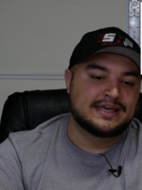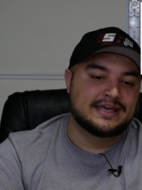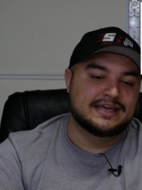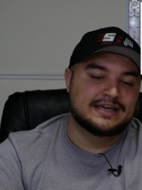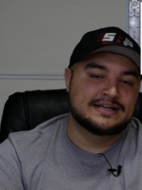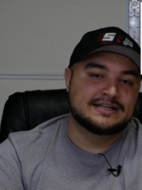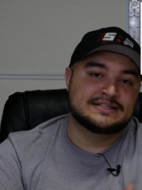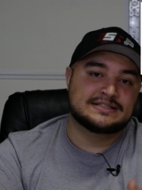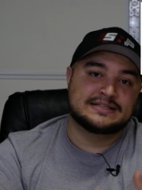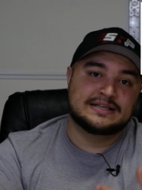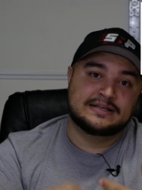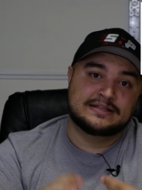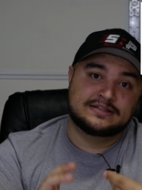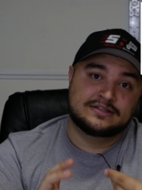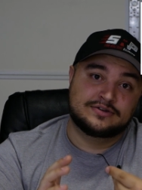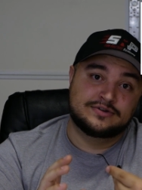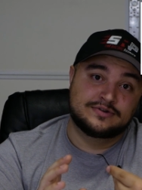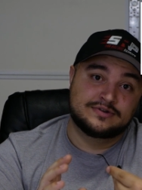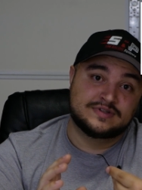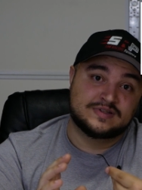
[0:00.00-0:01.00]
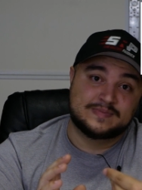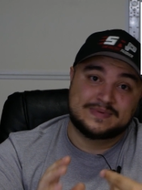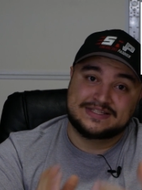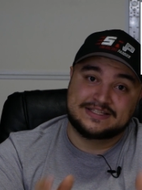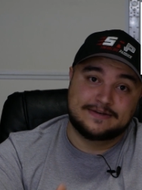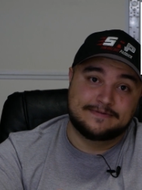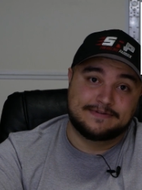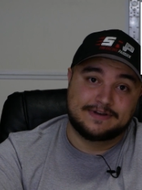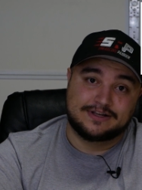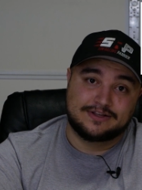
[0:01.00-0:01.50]
is to
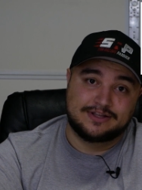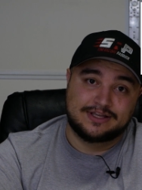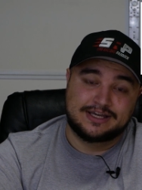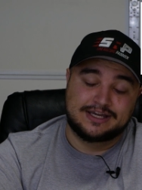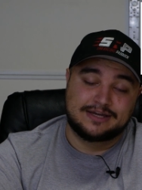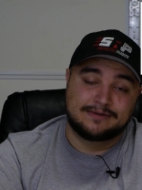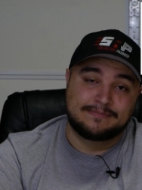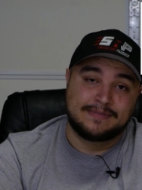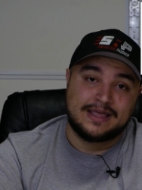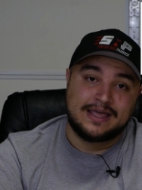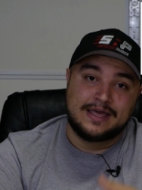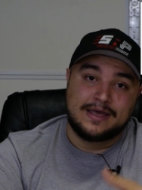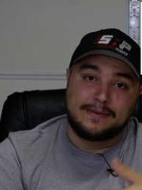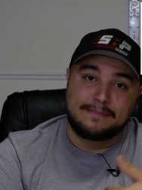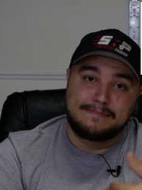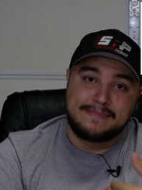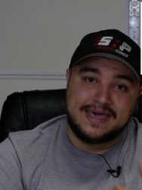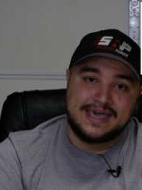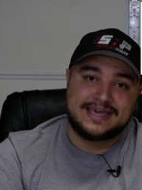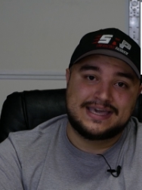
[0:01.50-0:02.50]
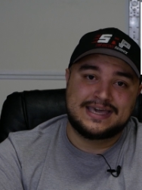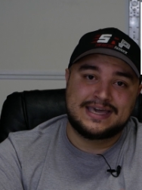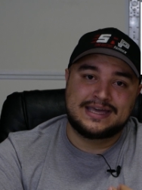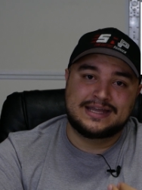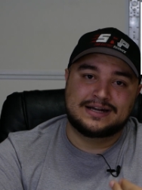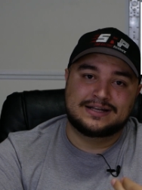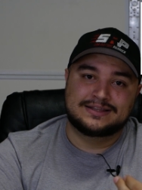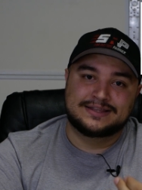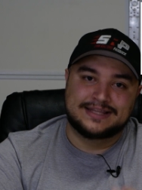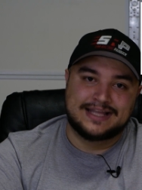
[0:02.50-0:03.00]
specifically make
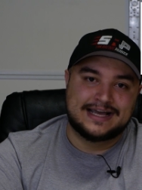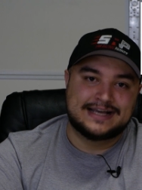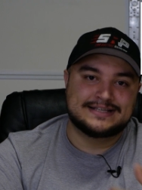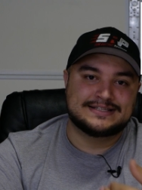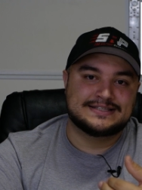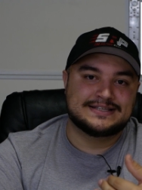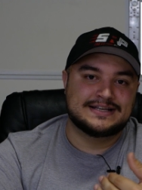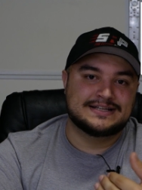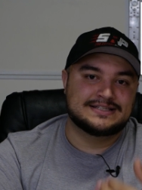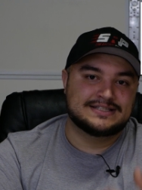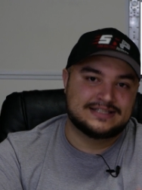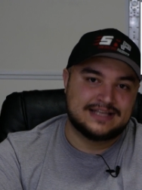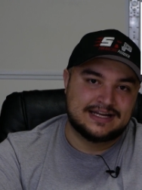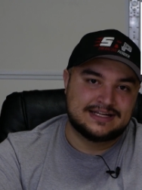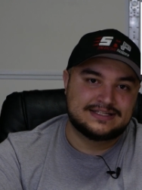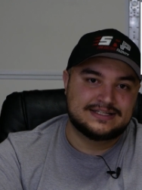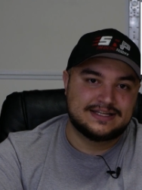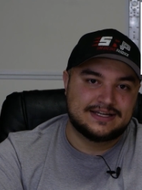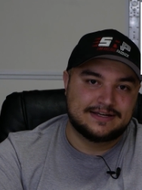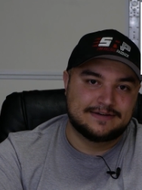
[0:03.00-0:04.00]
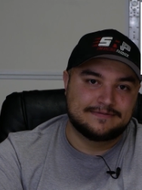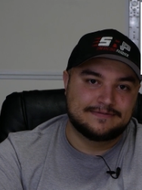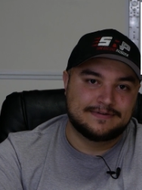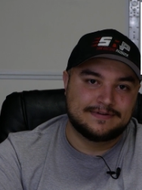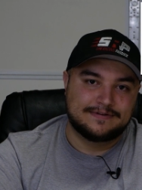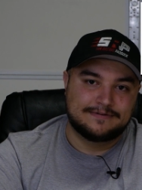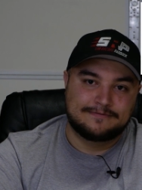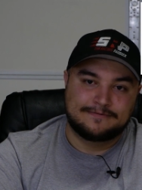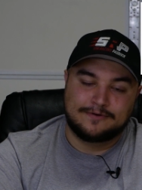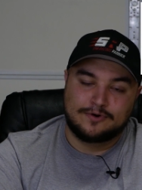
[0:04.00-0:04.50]
it less sensitive
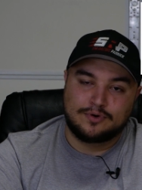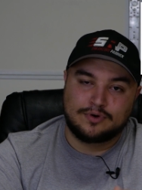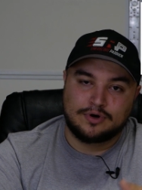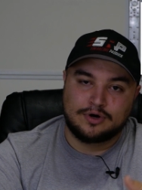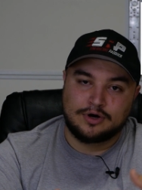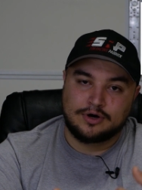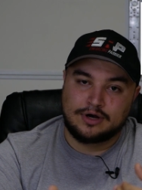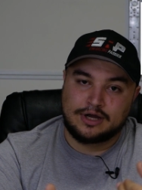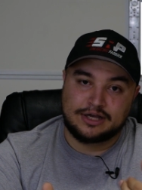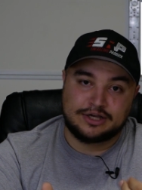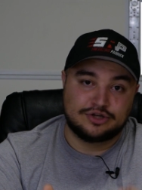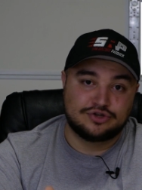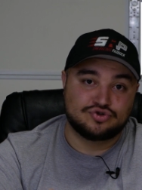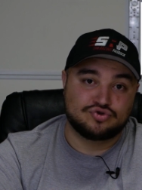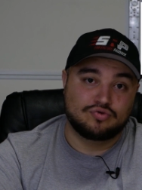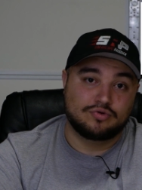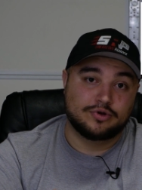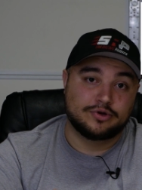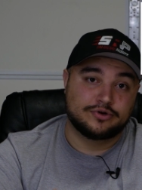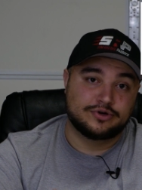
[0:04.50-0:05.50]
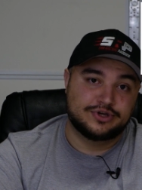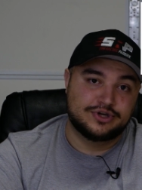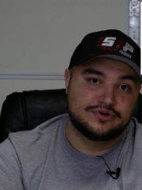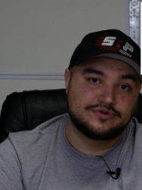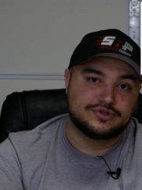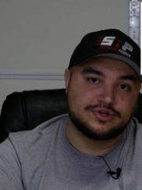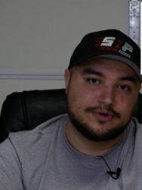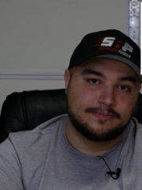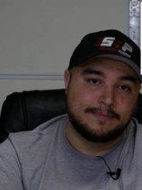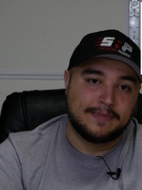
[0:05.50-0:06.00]
for a controller
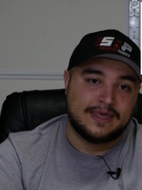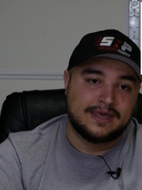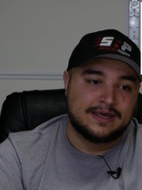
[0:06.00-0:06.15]
user.